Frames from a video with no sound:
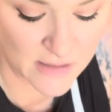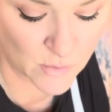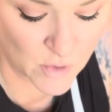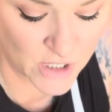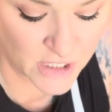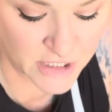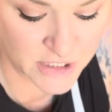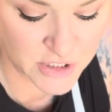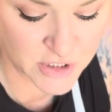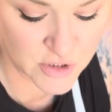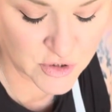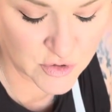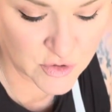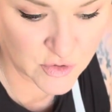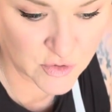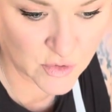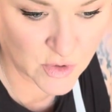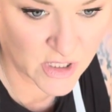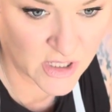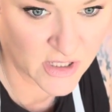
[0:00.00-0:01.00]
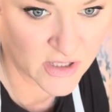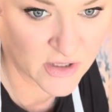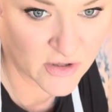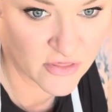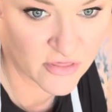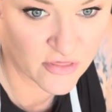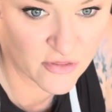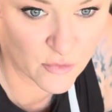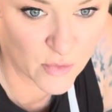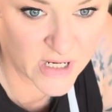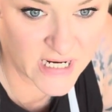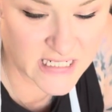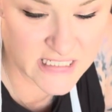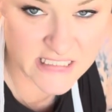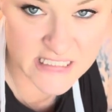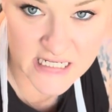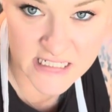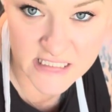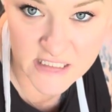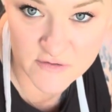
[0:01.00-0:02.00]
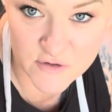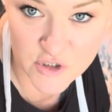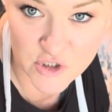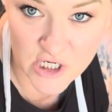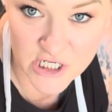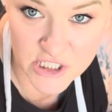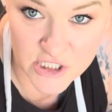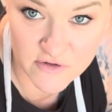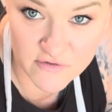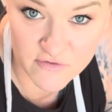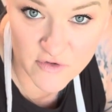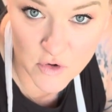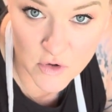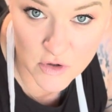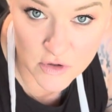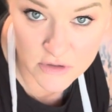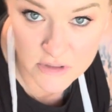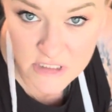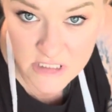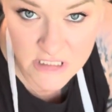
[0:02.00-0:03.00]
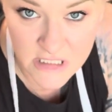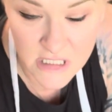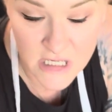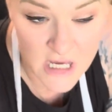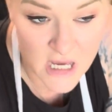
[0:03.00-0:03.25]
we're gonna do 3 sets of stretch and folds.